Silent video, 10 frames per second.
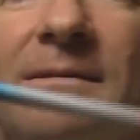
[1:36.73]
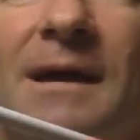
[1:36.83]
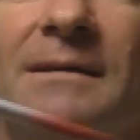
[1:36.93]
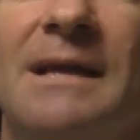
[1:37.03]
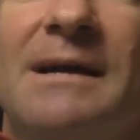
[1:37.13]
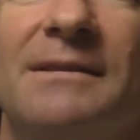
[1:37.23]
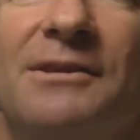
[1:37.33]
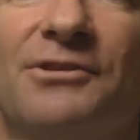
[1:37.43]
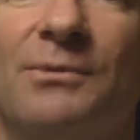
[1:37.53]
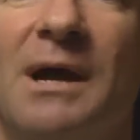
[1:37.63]
down like
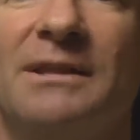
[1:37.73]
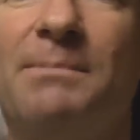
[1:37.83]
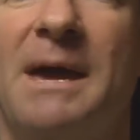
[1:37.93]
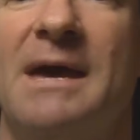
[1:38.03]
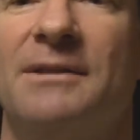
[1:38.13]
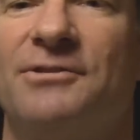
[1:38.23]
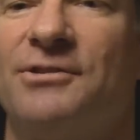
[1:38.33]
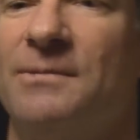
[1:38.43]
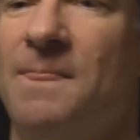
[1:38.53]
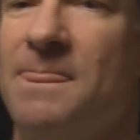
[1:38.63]
this around the
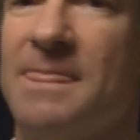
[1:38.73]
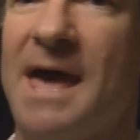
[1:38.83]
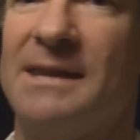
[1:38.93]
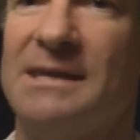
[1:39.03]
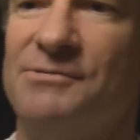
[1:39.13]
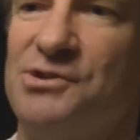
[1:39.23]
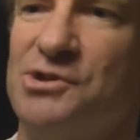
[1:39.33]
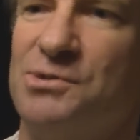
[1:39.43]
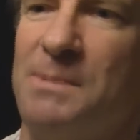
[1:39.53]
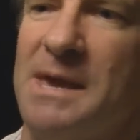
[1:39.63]
pants. That gives you
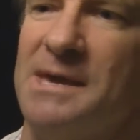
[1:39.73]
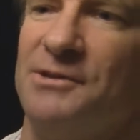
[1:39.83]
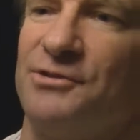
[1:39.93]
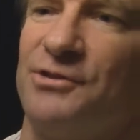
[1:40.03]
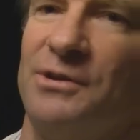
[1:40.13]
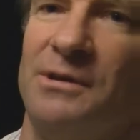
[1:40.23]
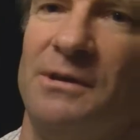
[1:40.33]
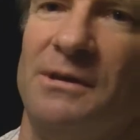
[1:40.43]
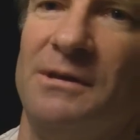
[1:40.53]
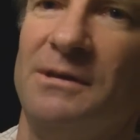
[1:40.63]
space
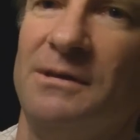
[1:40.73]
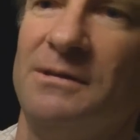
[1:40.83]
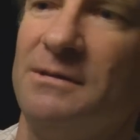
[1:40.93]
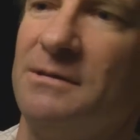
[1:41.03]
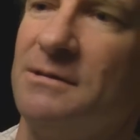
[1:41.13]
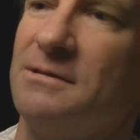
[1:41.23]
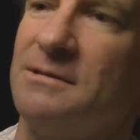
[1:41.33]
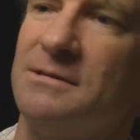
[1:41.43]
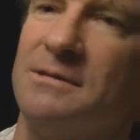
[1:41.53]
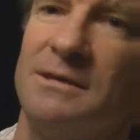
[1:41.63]

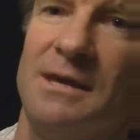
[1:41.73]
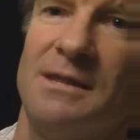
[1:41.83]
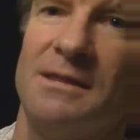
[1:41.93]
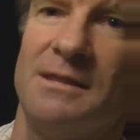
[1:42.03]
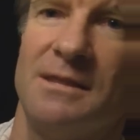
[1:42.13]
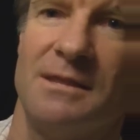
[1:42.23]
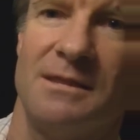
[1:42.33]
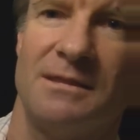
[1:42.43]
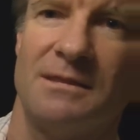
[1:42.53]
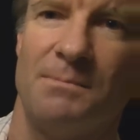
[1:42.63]
to get
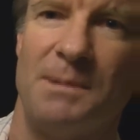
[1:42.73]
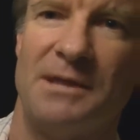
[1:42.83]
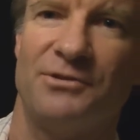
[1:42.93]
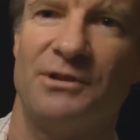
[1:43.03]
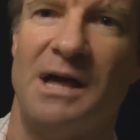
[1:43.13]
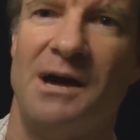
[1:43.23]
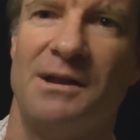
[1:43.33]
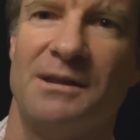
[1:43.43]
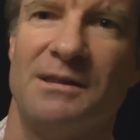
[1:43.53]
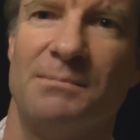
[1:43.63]
the pencil
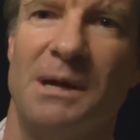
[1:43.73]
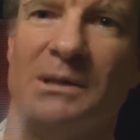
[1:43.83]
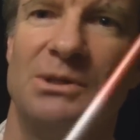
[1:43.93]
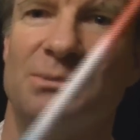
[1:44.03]
out of the belt